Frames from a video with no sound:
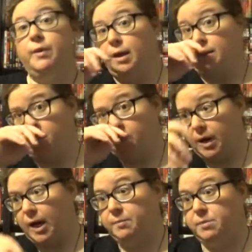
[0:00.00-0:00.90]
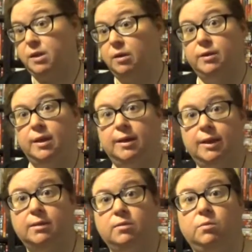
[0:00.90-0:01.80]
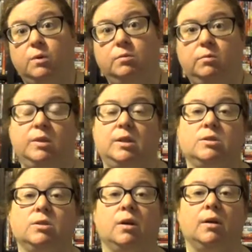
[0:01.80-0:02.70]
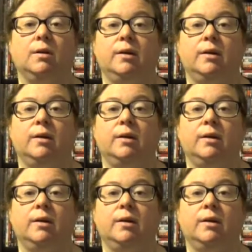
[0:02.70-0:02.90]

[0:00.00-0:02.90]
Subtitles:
and perhaps held that against what they saw.